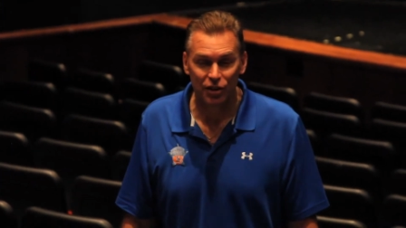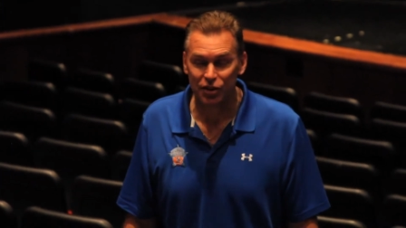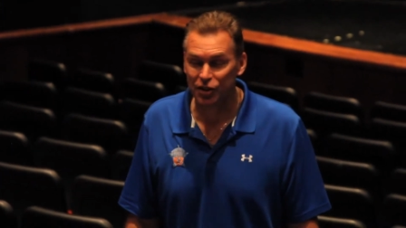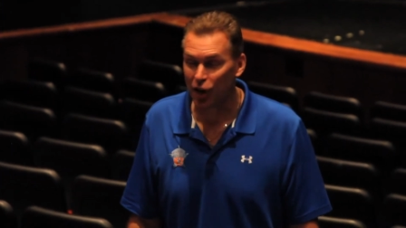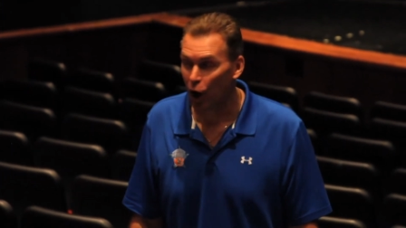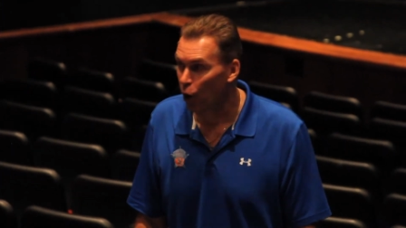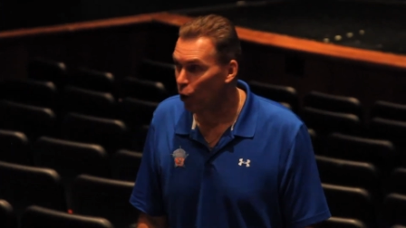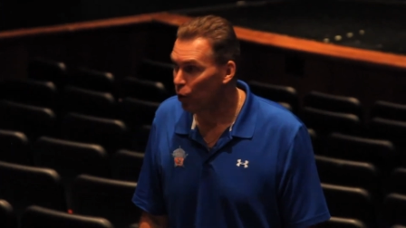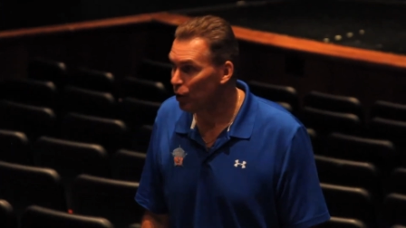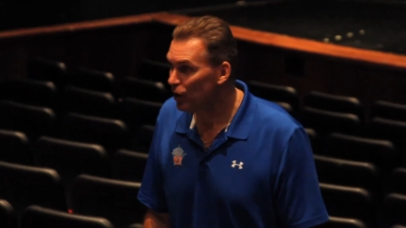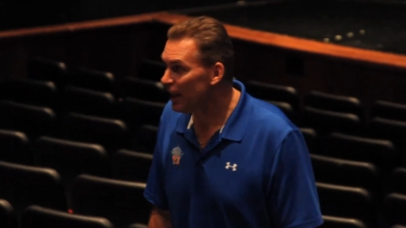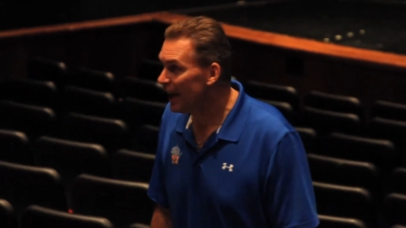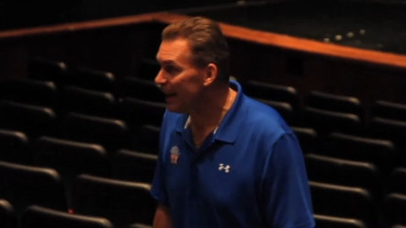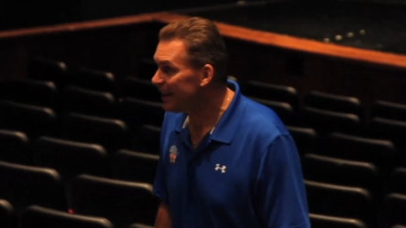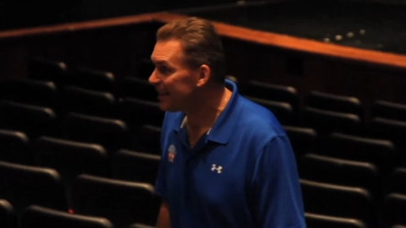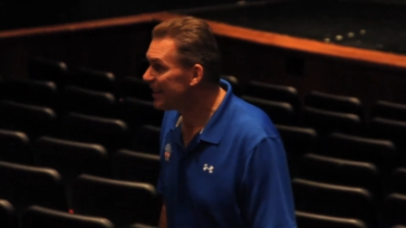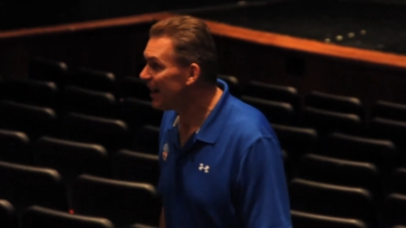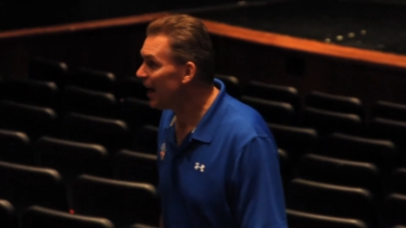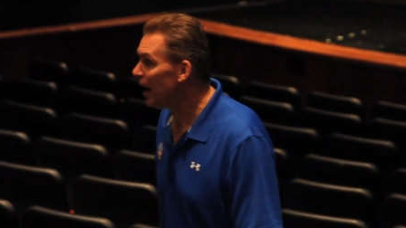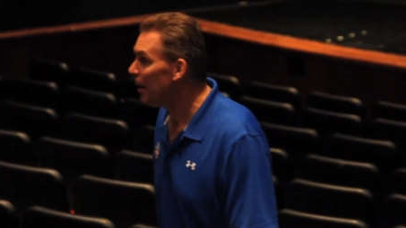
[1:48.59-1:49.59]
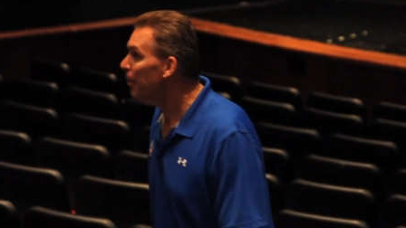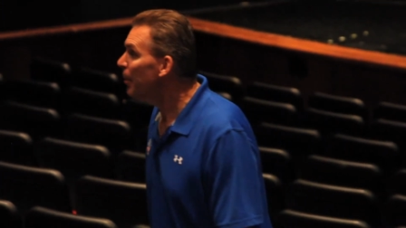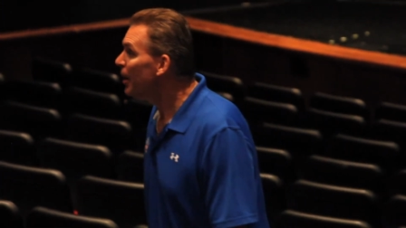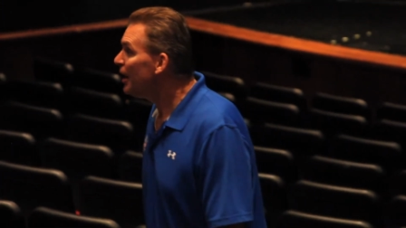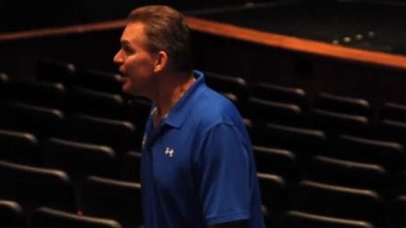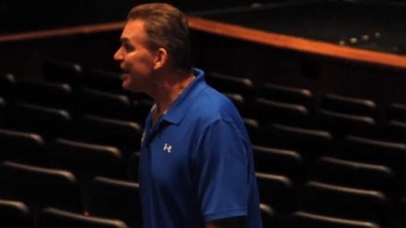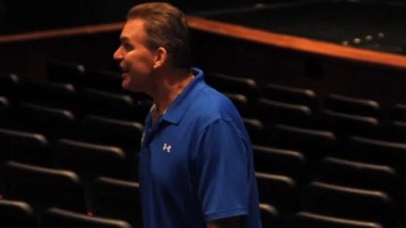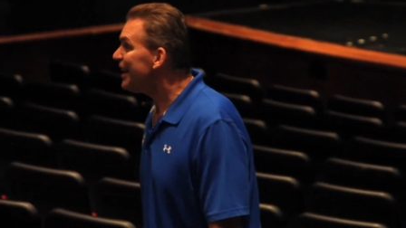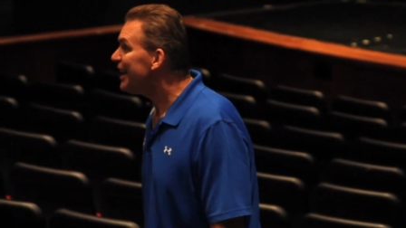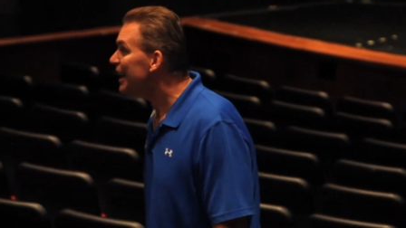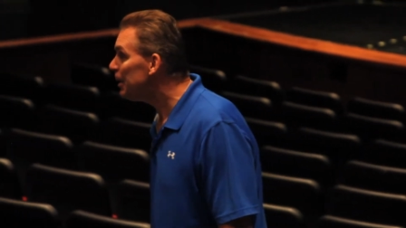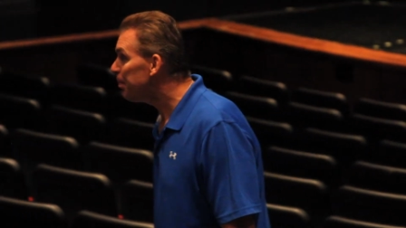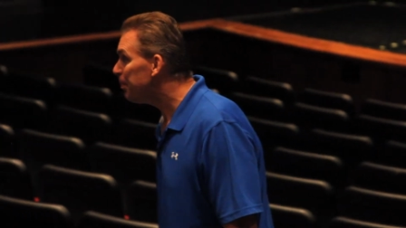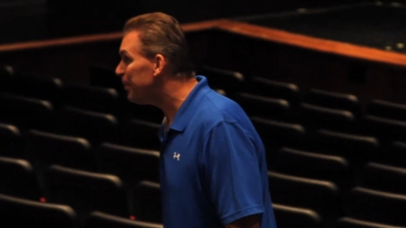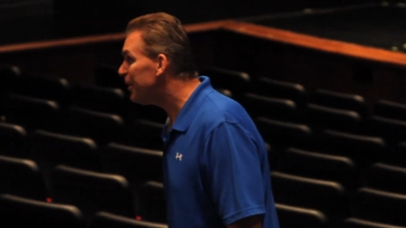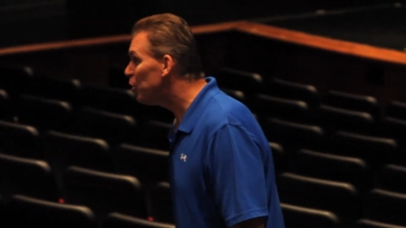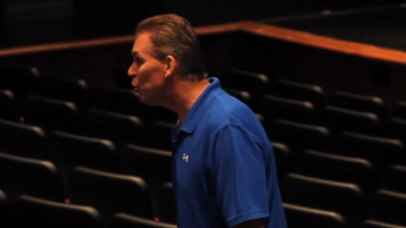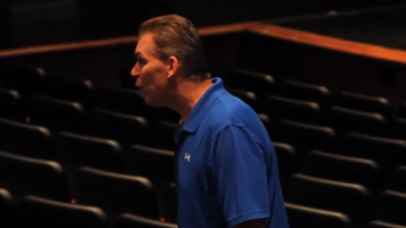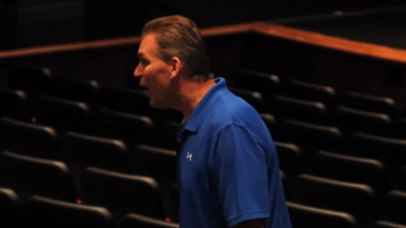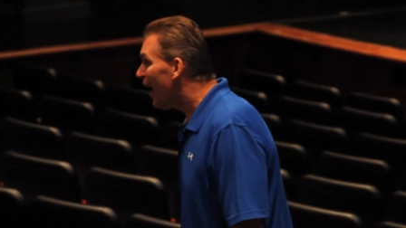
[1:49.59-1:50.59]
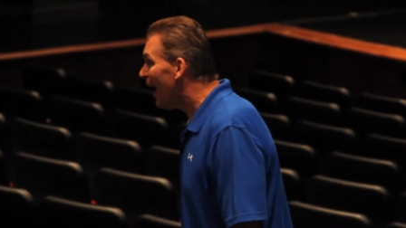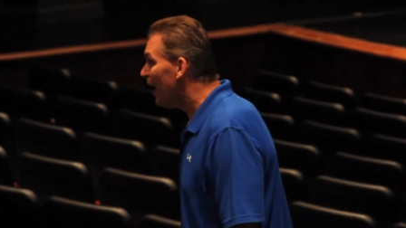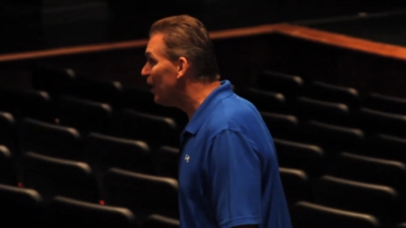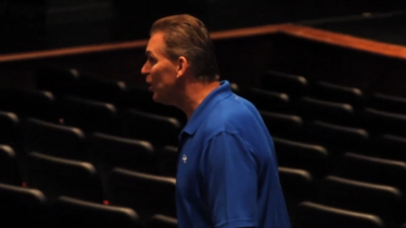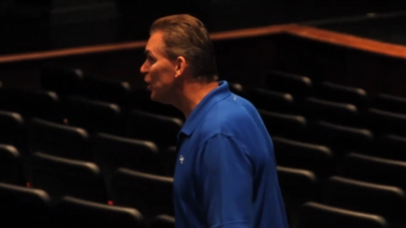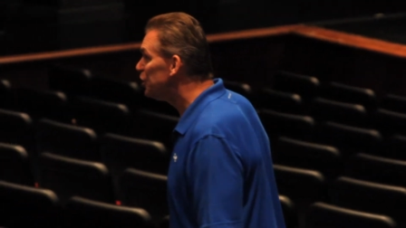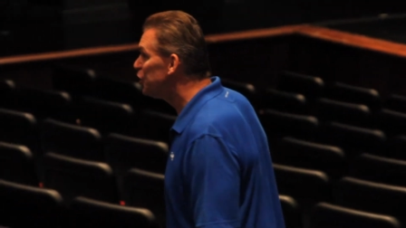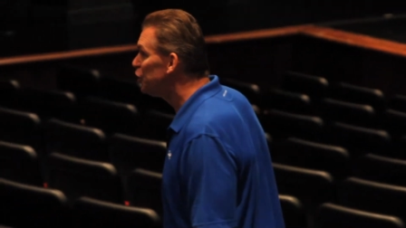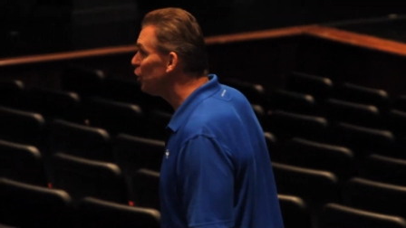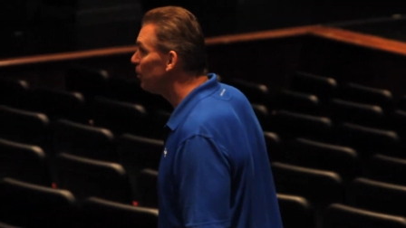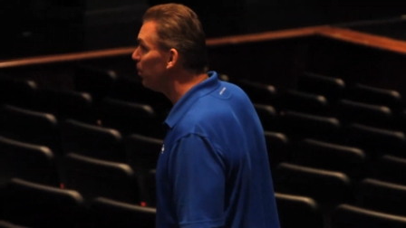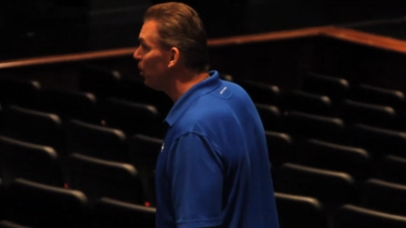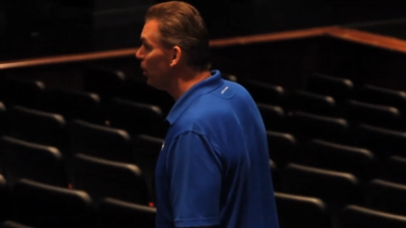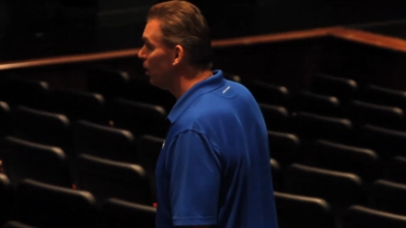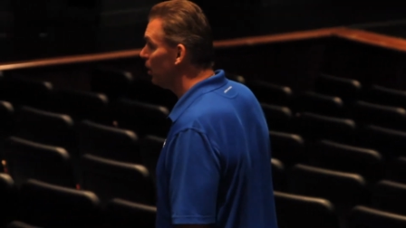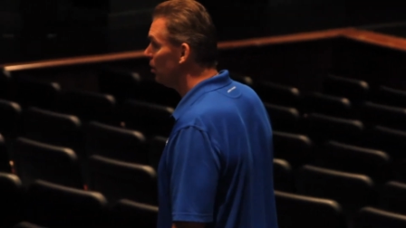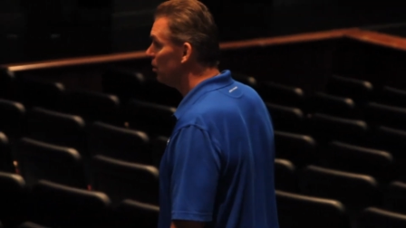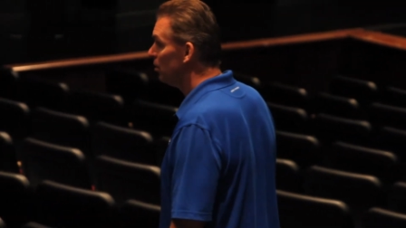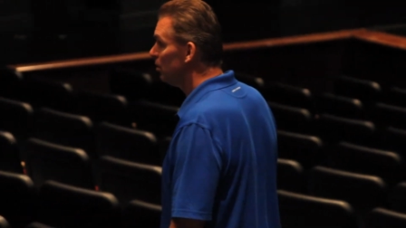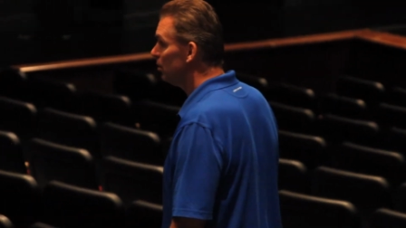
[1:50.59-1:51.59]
Don't let them keep you eligible.